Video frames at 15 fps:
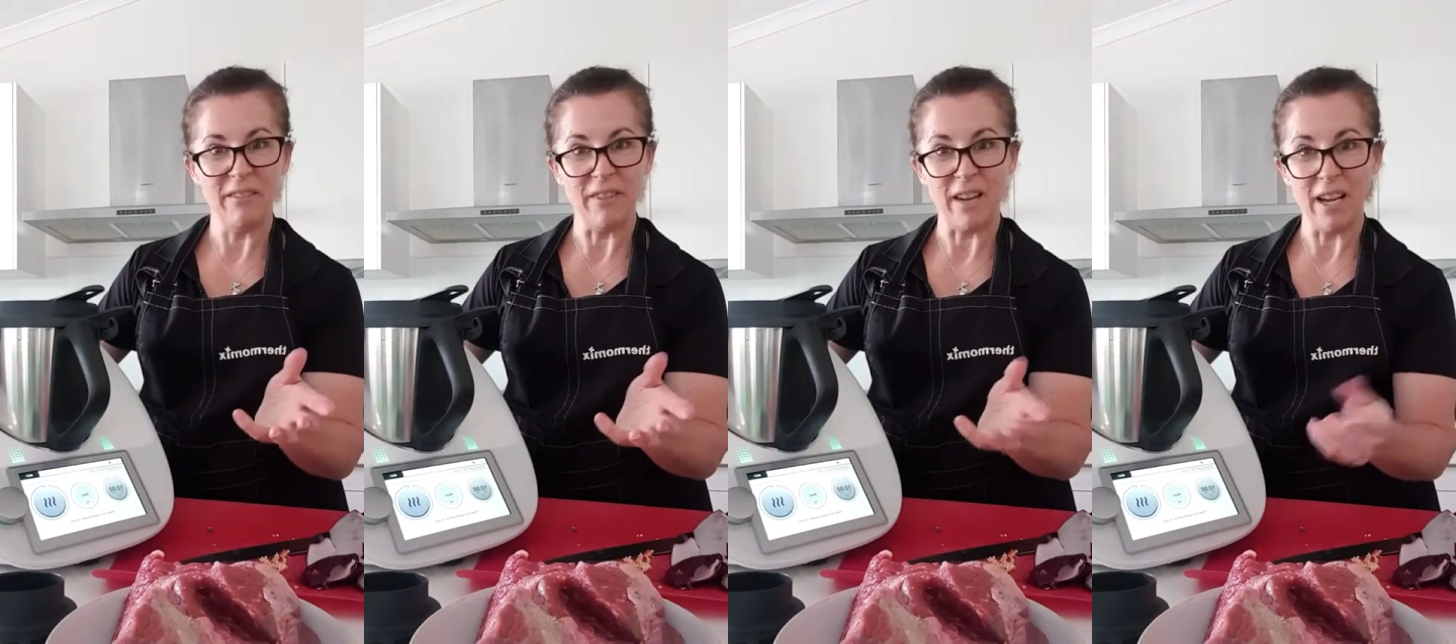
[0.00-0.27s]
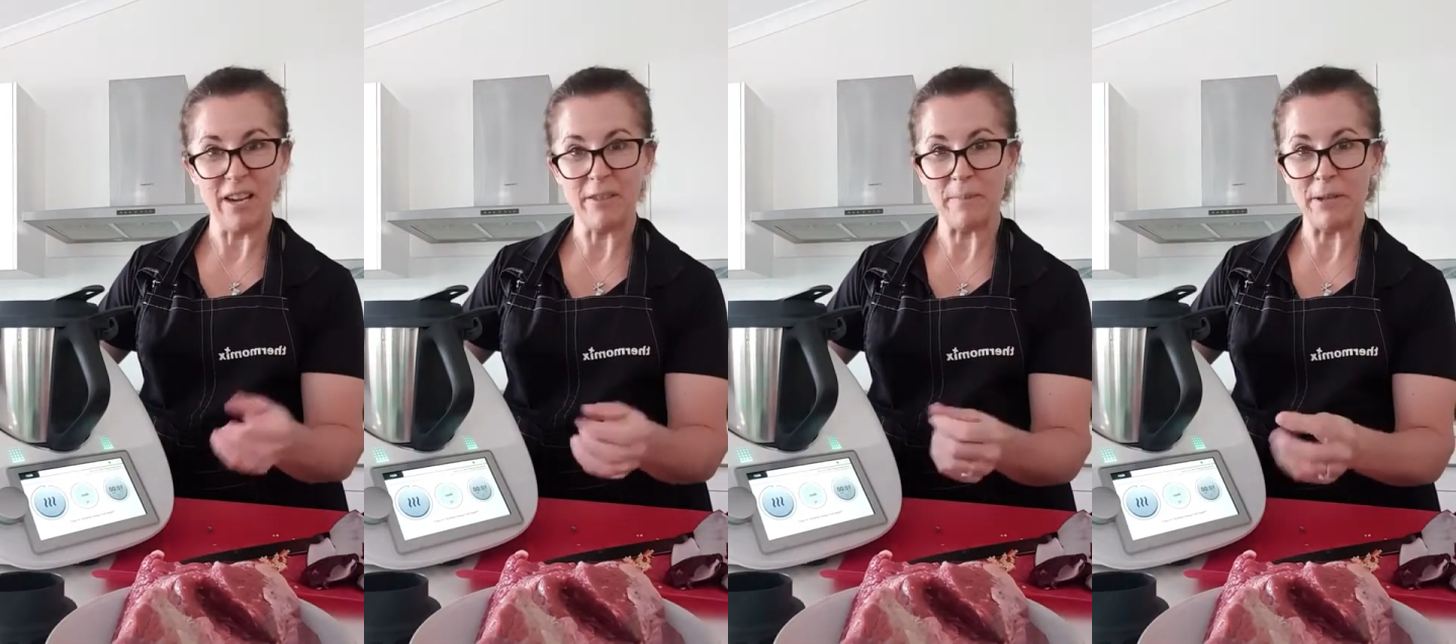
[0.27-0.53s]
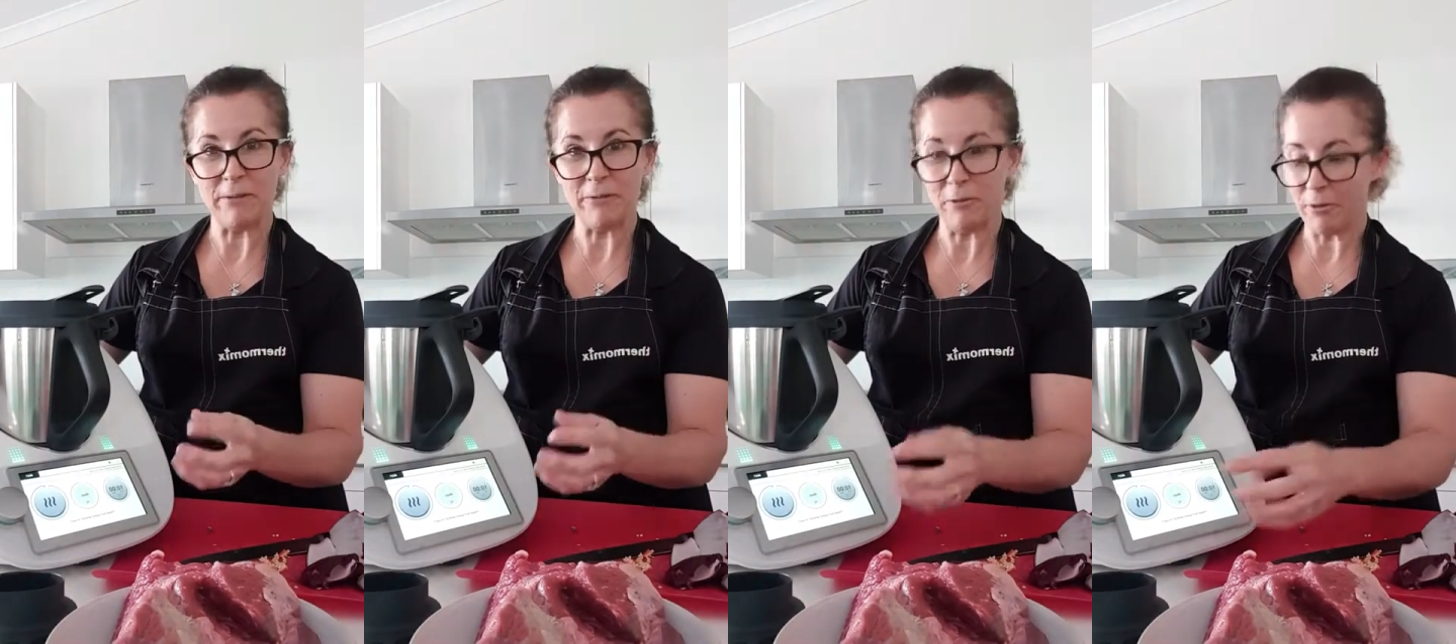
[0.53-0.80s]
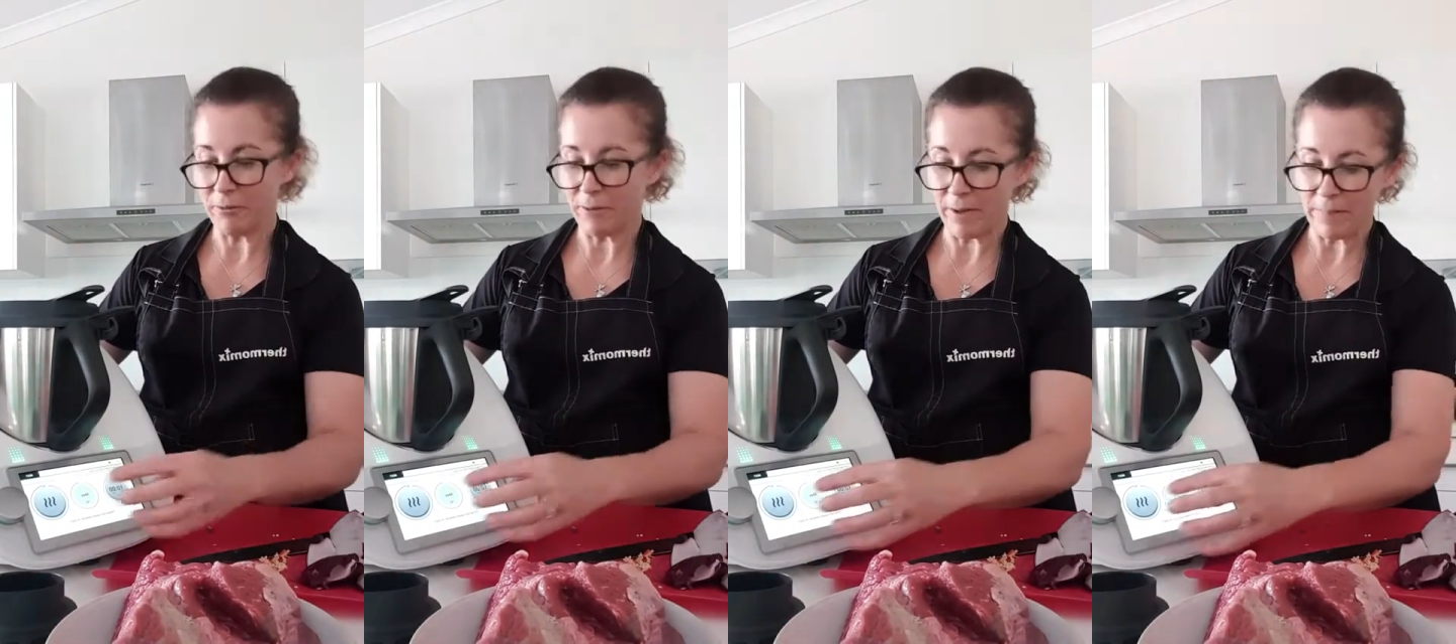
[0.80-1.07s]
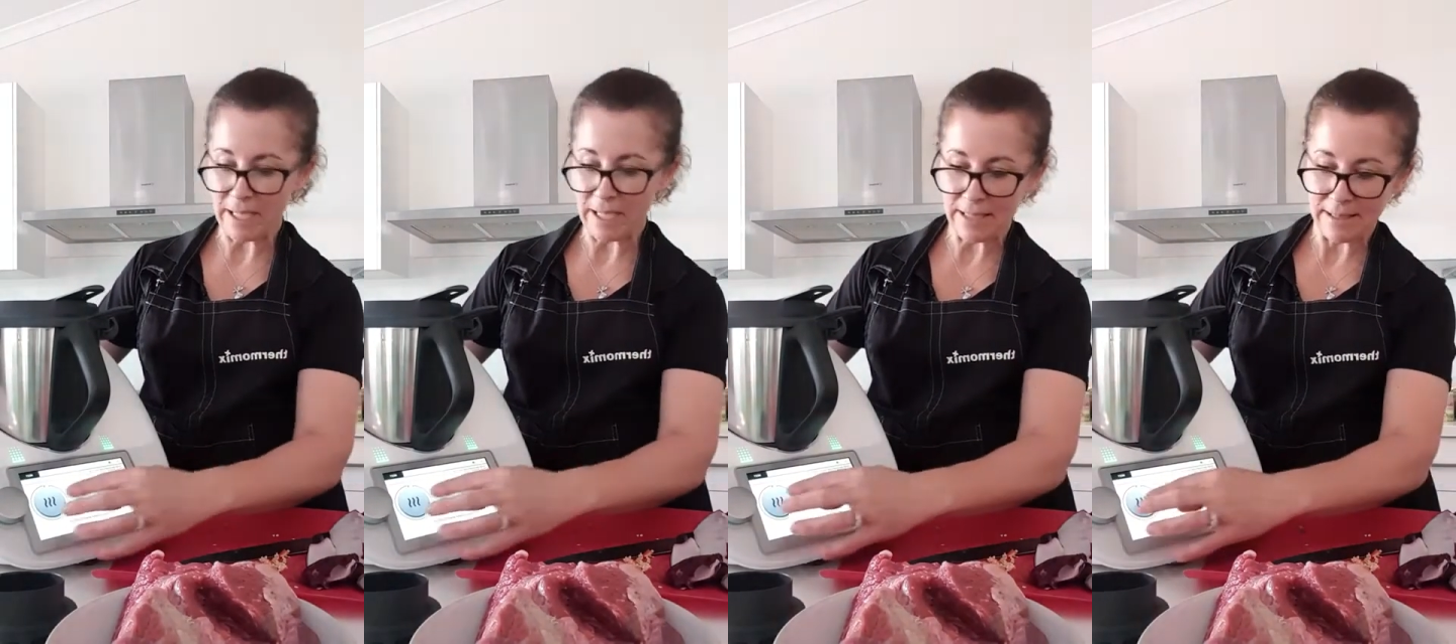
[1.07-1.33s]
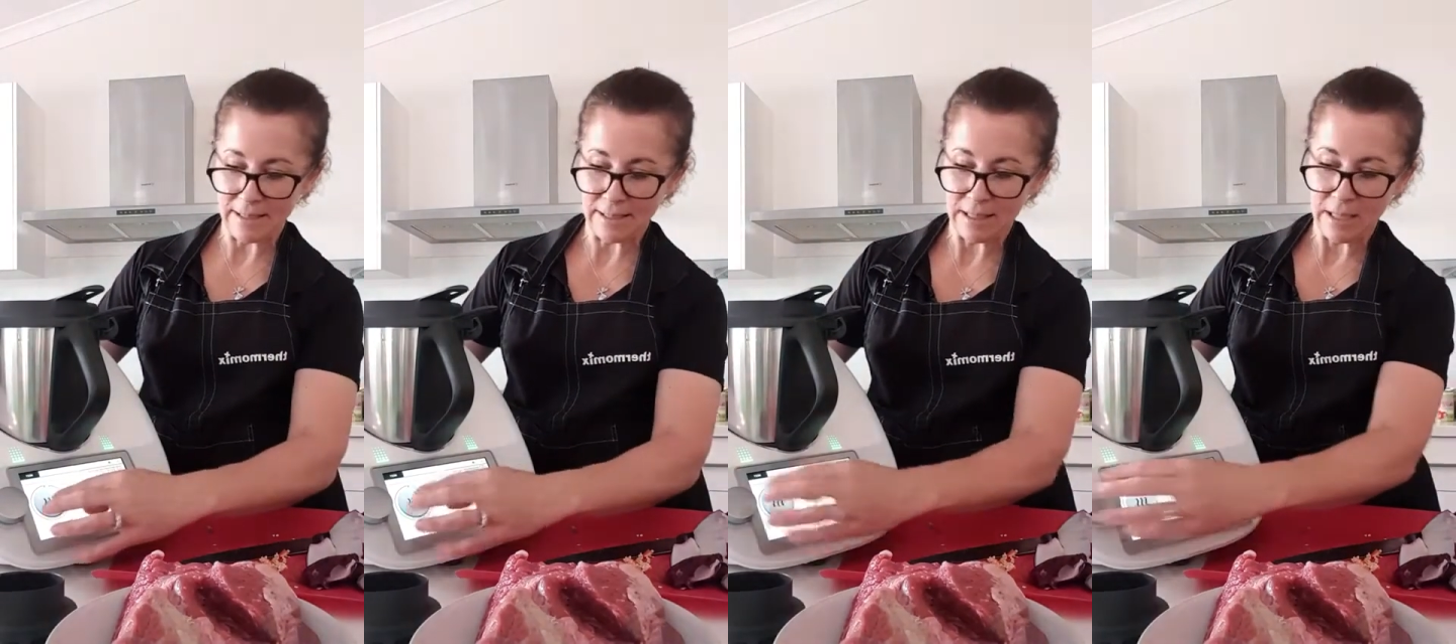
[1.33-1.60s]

4 or 5 minutes.